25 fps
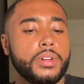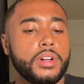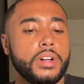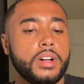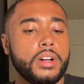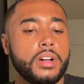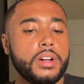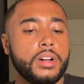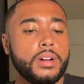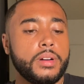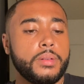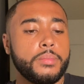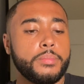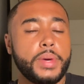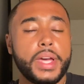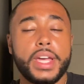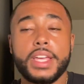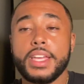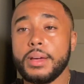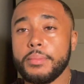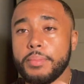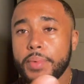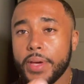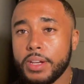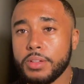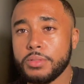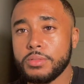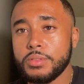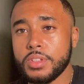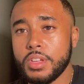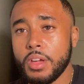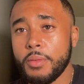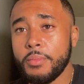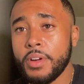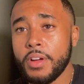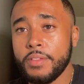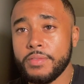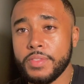Pettis was
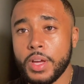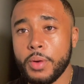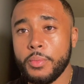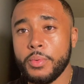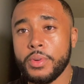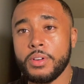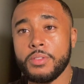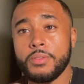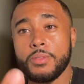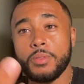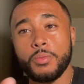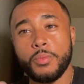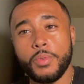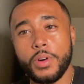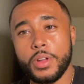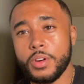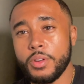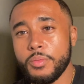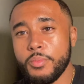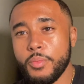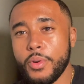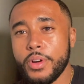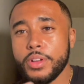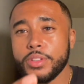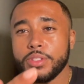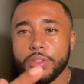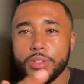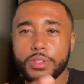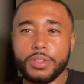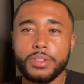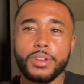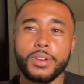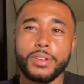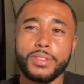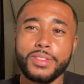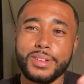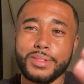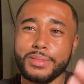coming off that win over Wonderboy, so you
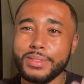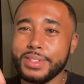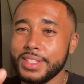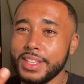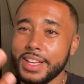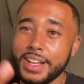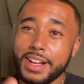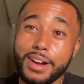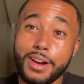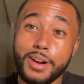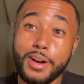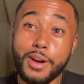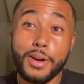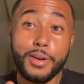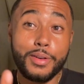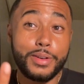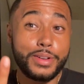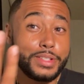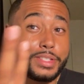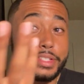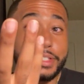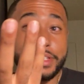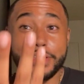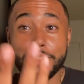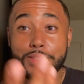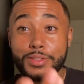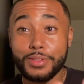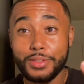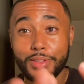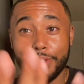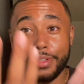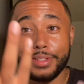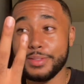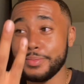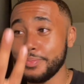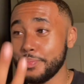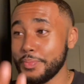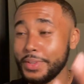know there was like, oh, is
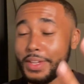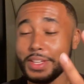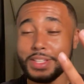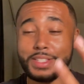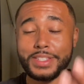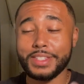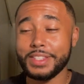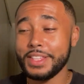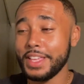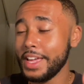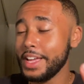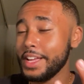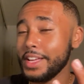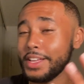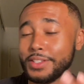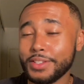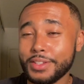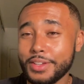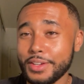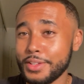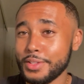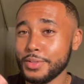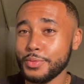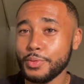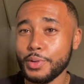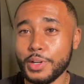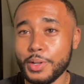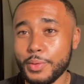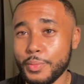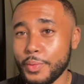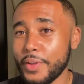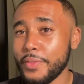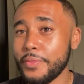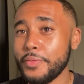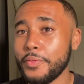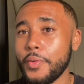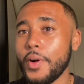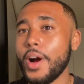Nate as good as
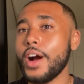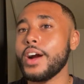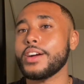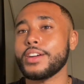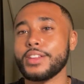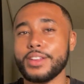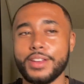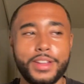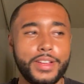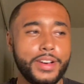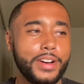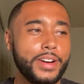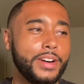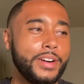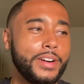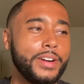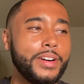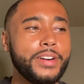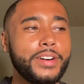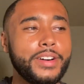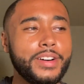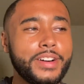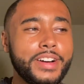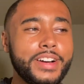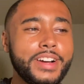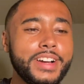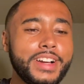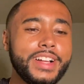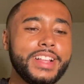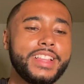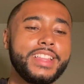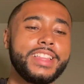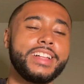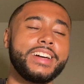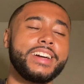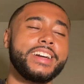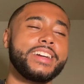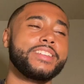Wonderboy? Fuck no.
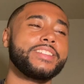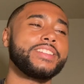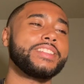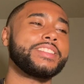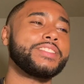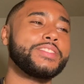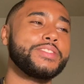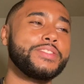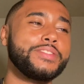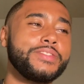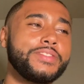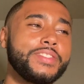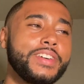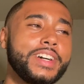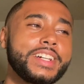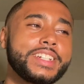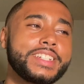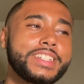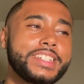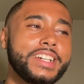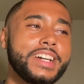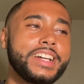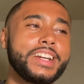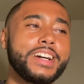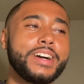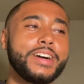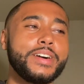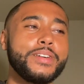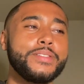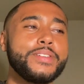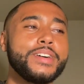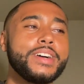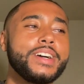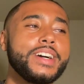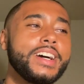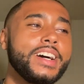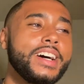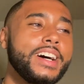Like, what the fuck, shut up.
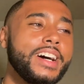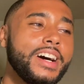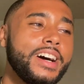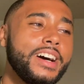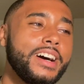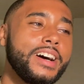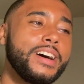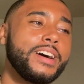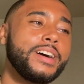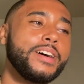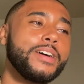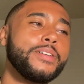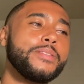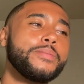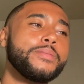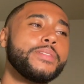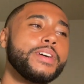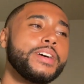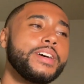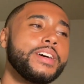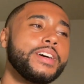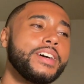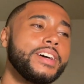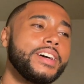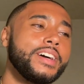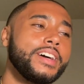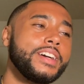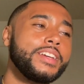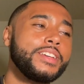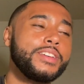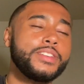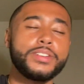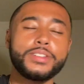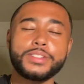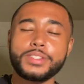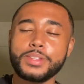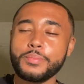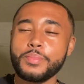
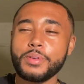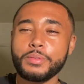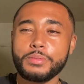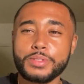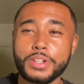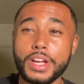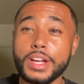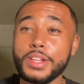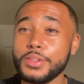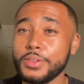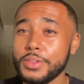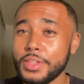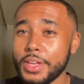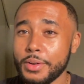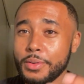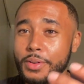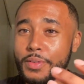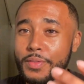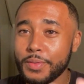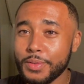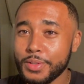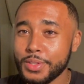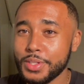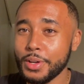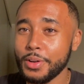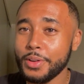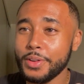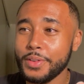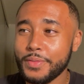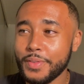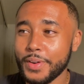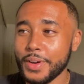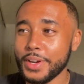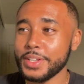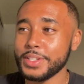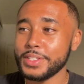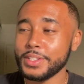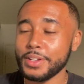You know, some people try to do that even with Tony
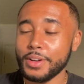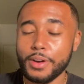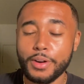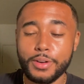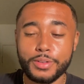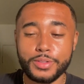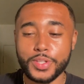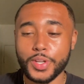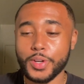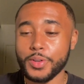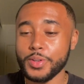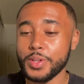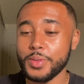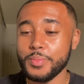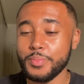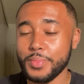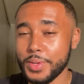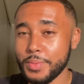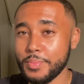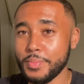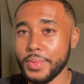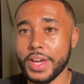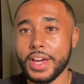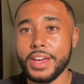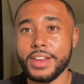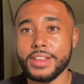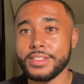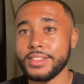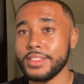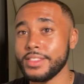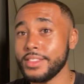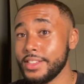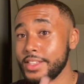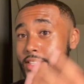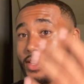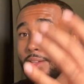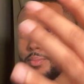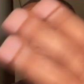Ferguson. Oh, Tony beat Pettis
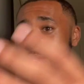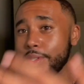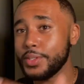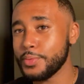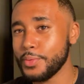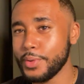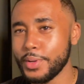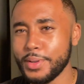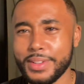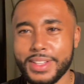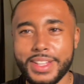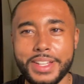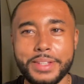and then he beats Wonder.